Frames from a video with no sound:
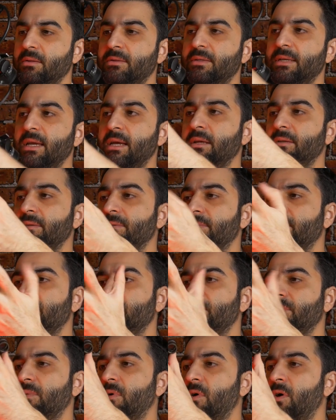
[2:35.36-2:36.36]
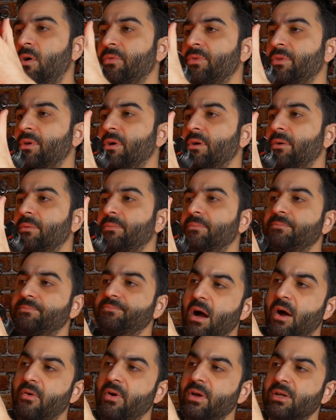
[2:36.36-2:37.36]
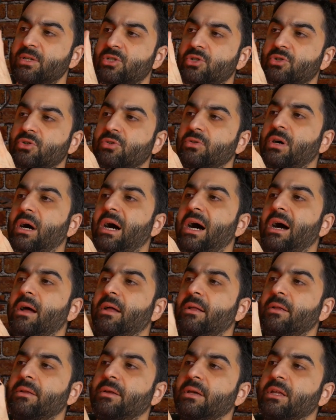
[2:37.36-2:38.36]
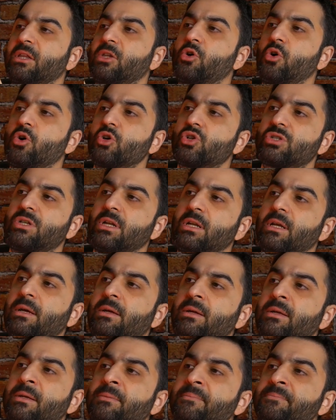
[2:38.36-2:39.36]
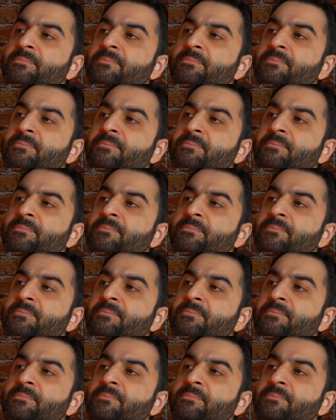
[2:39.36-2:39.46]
Then on the RS2, it goes to the